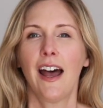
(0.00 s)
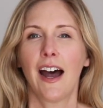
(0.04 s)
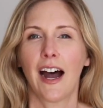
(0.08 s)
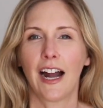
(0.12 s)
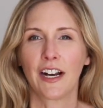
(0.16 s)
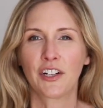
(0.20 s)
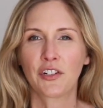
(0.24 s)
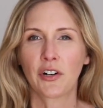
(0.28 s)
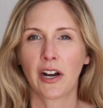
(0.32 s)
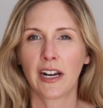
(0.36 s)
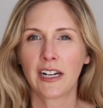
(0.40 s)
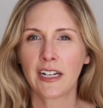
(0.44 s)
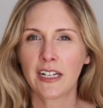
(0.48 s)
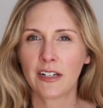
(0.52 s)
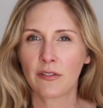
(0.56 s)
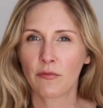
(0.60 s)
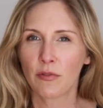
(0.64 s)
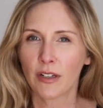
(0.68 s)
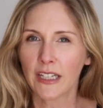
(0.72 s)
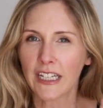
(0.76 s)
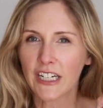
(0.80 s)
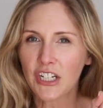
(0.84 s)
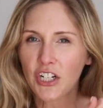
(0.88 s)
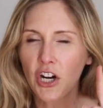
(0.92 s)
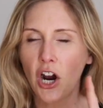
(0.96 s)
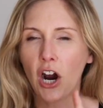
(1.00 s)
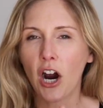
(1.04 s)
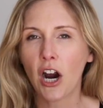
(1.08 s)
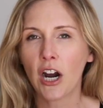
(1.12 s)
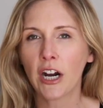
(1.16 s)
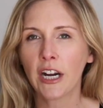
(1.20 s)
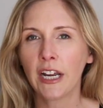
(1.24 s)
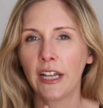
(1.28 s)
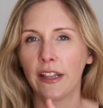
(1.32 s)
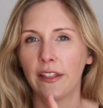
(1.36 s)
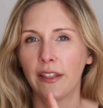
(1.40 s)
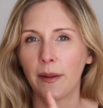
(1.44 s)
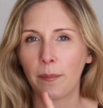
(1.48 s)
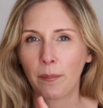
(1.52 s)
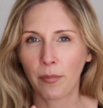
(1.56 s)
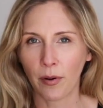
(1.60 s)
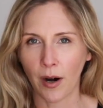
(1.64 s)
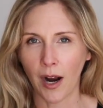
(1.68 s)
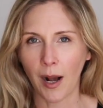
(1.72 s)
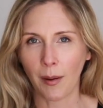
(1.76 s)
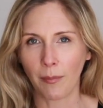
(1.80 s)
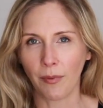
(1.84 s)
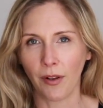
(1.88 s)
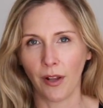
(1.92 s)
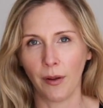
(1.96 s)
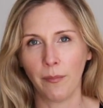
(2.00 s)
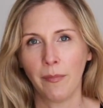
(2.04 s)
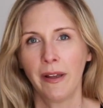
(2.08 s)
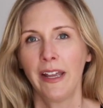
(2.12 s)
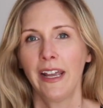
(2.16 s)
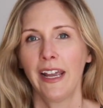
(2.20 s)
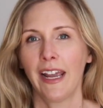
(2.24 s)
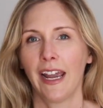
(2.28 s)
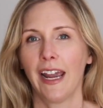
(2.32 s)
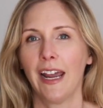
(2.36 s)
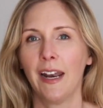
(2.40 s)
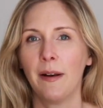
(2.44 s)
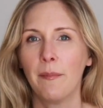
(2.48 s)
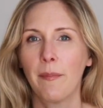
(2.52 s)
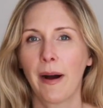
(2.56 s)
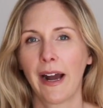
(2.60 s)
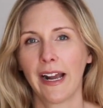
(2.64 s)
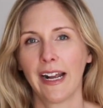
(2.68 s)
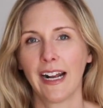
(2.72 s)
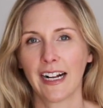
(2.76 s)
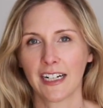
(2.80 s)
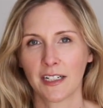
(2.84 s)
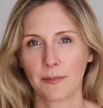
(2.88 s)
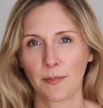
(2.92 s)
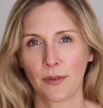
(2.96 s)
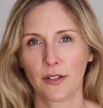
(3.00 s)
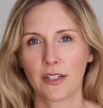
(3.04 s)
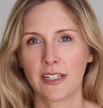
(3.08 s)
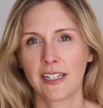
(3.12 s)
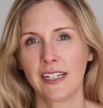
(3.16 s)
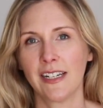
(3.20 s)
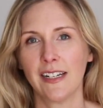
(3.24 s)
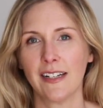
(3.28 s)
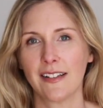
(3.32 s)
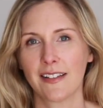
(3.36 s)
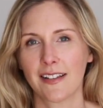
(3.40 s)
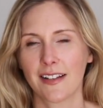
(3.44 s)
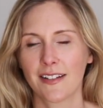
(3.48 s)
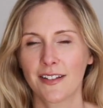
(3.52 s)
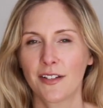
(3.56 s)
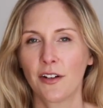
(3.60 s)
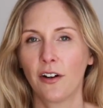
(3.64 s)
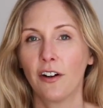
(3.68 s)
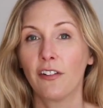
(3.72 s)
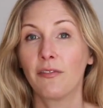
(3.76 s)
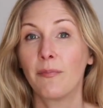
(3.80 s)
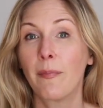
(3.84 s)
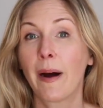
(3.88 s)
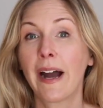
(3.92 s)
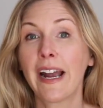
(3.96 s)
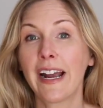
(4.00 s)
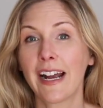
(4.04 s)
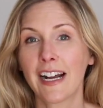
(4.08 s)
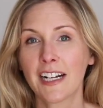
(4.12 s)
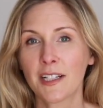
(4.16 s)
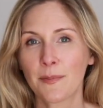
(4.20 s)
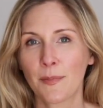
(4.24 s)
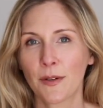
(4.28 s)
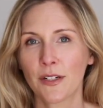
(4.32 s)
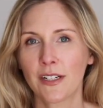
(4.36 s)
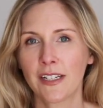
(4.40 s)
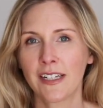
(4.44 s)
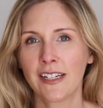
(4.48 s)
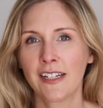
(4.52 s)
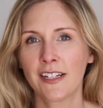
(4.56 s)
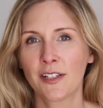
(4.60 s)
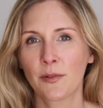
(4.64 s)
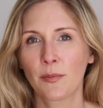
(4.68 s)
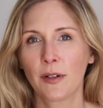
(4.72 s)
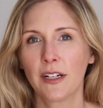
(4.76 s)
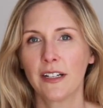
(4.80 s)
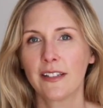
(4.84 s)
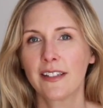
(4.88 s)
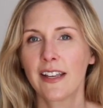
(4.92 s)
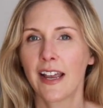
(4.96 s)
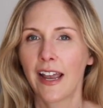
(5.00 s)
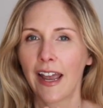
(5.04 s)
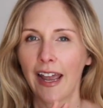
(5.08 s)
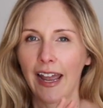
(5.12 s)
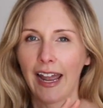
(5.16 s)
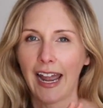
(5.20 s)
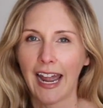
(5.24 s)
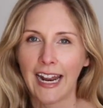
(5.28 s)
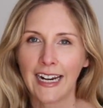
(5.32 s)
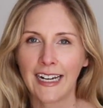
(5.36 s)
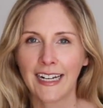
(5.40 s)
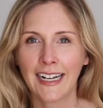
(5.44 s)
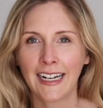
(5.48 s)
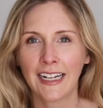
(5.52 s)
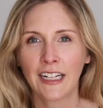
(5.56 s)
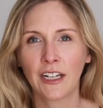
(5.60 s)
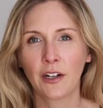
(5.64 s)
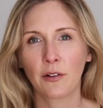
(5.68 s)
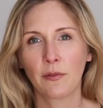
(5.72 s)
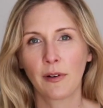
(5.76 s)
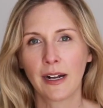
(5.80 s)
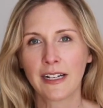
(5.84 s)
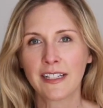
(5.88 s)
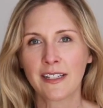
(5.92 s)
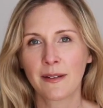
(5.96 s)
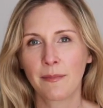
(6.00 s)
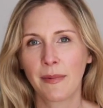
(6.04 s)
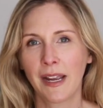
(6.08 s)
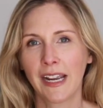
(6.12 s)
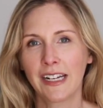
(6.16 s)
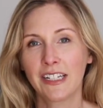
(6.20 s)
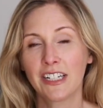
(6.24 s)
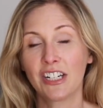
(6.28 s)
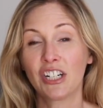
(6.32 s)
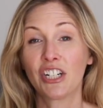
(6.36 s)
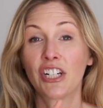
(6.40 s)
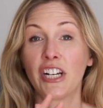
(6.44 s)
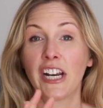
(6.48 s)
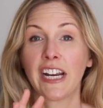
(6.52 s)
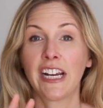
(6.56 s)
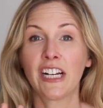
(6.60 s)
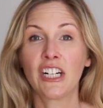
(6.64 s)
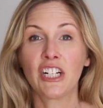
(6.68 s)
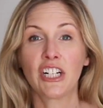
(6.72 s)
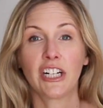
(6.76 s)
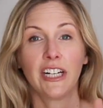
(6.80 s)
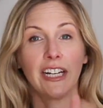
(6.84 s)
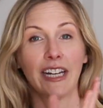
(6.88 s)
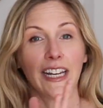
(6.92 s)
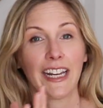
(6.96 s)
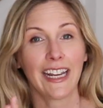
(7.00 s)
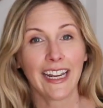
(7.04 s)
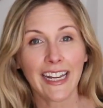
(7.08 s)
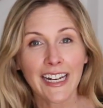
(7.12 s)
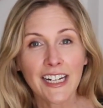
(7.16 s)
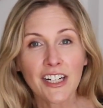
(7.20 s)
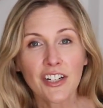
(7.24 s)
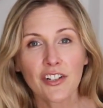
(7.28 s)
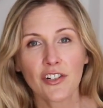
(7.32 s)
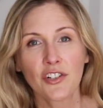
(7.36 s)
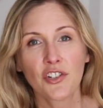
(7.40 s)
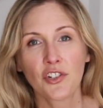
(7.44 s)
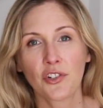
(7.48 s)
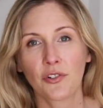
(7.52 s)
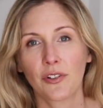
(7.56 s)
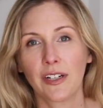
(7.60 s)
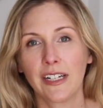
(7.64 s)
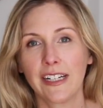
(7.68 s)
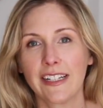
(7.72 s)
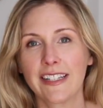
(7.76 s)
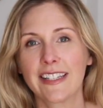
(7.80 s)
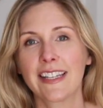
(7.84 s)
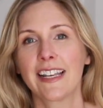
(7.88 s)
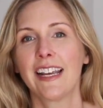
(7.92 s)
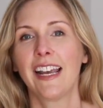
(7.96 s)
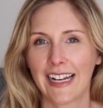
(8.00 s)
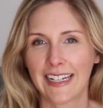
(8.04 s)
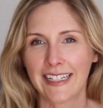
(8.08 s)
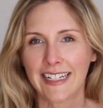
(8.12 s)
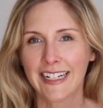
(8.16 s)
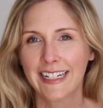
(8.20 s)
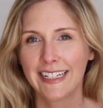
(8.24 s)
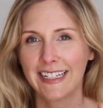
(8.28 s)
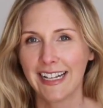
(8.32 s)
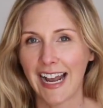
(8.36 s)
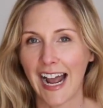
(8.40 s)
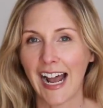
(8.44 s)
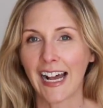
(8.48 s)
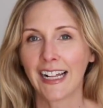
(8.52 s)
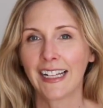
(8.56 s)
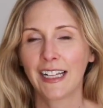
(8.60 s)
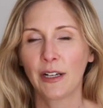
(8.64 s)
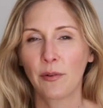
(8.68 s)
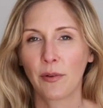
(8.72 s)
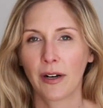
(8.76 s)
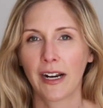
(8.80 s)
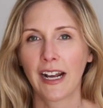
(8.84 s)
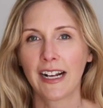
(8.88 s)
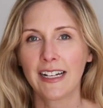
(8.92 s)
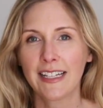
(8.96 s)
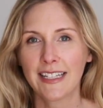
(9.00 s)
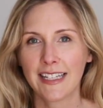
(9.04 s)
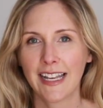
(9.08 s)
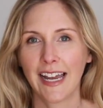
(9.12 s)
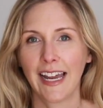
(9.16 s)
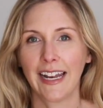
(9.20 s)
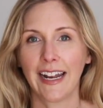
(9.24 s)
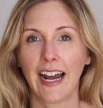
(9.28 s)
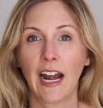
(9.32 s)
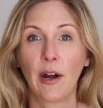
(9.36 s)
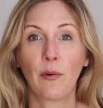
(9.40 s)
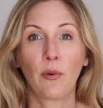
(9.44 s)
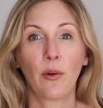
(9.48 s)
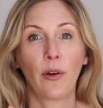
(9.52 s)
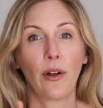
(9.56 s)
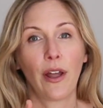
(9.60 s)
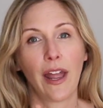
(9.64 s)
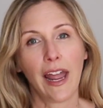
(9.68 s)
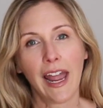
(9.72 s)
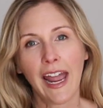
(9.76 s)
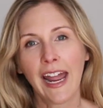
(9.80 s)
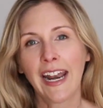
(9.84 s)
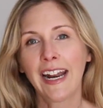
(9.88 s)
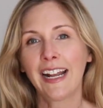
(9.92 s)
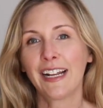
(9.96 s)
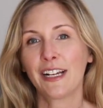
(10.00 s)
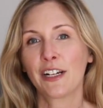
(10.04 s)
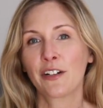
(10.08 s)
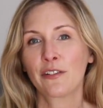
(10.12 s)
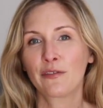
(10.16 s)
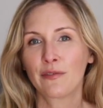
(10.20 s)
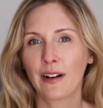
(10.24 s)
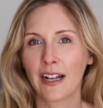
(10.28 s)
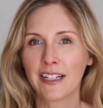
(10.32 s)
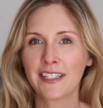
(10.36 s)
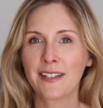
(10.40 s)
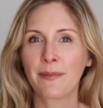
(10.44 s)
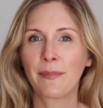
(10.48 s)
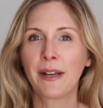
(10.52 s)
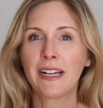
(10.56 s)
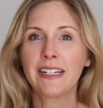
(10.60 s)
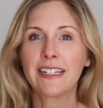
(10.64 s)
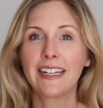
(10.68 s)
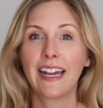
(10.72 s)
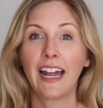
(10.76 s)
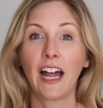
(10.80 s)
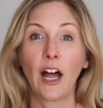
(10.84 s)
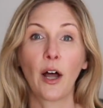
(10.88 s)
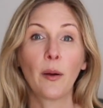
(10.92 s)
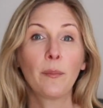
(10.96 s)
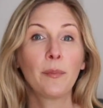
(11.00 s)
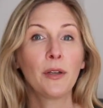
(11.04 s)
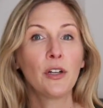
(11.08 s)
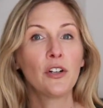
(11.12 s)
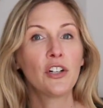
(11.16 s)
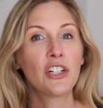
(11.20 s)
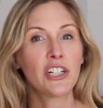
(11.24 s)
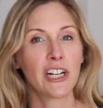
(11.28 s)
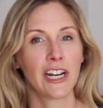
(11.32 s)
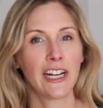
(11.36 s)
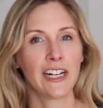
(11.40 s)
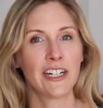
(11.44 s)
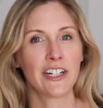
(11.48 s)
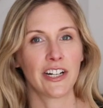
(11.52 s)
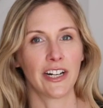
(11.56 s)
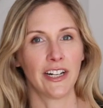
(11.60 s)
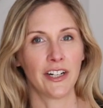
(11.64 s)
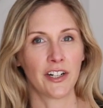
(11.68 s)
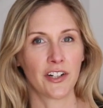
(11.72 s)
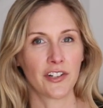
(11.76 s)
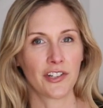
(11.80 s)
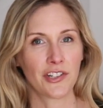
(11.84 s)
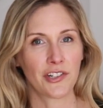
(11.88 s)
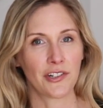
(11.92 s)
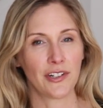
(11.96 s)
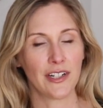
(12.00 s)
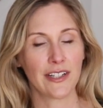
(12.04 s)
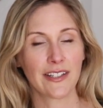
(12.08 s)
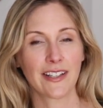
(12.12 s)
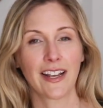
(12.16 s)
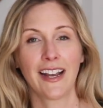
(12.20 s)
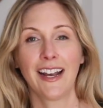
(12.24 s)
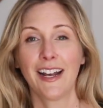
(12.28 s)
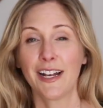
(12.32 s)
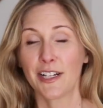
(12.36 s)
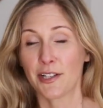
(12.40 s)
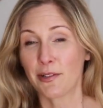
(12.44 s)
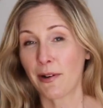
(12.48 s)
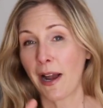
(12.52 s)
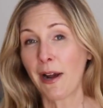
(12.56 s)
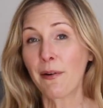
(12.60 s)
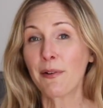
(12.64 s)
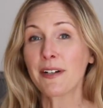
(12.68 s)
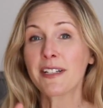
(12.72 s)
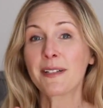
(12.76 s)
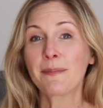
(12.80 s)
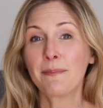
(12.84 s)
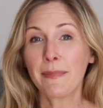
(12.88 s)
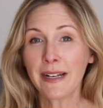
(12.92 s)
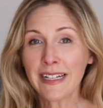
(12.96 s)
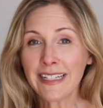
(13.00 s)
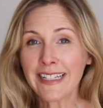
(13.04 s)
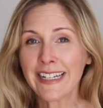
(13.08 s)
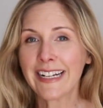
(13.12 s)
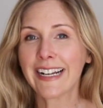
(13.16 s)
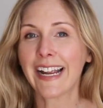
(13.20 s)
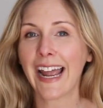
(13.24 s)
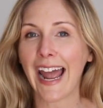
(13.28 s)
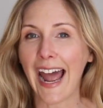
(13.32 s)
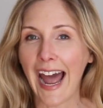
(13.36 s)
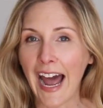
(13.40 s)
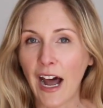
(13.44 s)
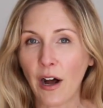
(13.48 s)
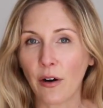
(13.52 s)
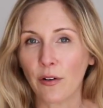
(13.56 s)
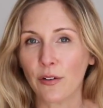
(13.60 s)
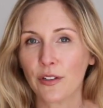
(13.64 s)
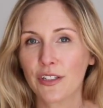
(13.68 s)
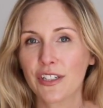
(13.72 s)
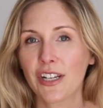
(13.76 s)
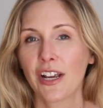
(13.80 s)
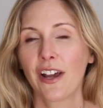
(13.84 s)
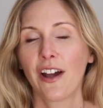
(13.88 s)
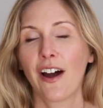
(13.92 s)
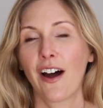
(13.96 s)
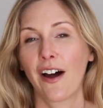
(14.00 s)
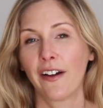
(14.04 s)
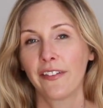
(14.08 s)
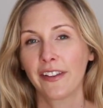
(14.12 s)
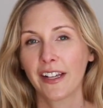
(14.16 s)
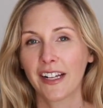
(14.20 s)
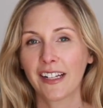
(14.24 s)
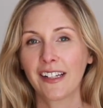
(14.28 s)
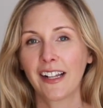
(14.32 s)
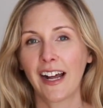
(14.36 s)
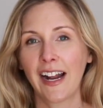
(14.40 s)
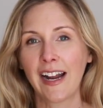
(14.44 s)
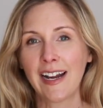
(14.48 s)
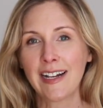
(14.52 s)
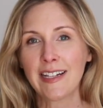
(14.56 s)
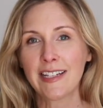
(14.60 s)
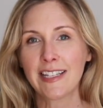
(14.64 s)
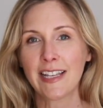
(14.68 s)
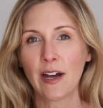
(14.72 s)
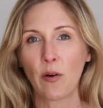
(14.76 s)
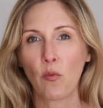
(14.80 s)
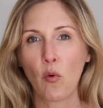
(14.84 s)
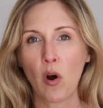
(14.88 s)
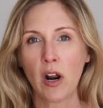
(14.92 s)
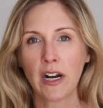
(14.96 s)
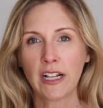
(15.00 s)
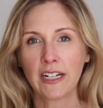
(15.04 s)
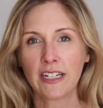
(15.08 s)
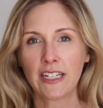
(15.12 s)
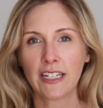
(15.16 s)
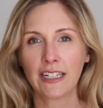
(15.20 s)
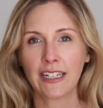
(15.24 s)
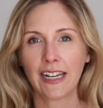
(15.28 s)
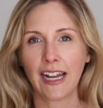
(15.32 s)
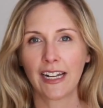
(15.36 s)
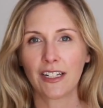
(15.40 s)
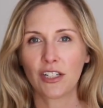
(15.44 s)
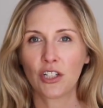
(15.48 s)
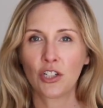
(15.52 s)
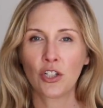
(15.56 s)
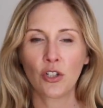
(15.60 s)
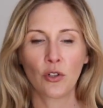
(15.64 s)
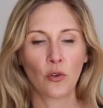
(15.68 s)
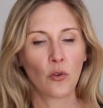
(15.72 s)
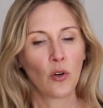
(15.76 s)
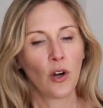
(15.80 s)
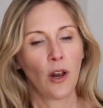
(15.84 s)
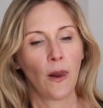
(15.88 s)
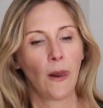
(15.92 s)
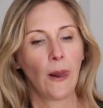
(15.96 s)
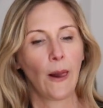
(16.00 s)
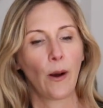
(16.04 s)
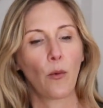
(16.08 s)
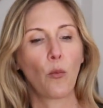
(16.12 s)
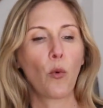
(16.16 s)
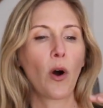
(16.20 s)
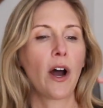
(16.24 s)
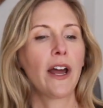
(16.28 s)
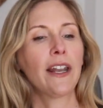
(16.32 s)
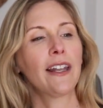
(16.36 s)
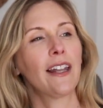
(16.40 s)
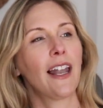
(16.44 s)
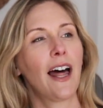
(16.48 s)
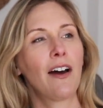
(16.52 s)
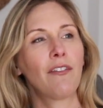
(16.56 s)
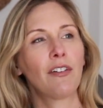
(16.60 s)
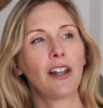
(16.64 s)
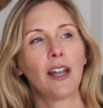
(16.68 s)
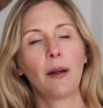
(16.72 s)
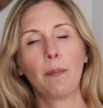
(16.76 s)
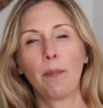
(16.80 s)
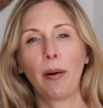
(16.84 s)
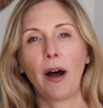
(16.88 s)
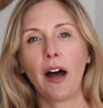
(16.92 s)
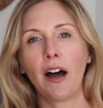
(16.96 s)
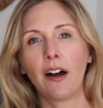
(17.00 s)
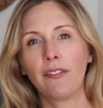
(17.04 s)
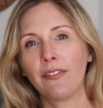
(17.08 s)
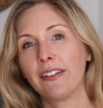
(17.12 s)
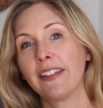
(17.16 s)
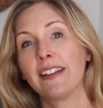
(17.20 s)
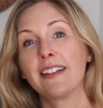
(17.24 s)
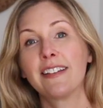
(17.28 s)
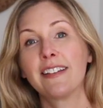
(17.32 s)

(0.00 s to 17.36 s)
I tried to really target the problem and my expertise. So if my expertise was editing your resume to change industries, that's exactly what I said. I will edit your resume to help you change industries. So I was missing out on the clients that wanted to get to one level above in